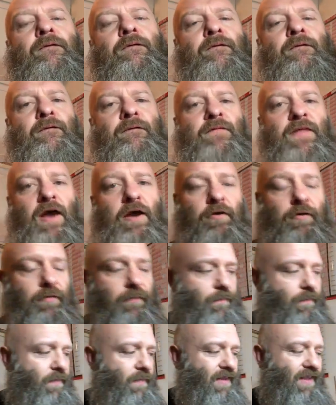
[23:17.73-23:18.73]
Now,
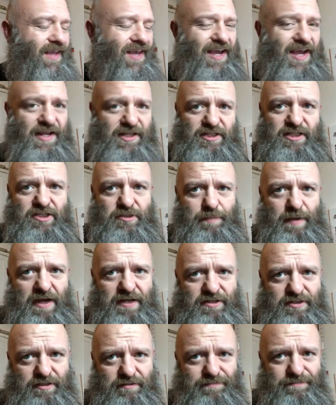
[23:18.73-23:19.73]
it's
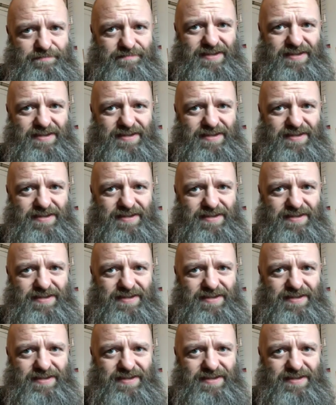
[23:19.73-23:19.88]
expensive.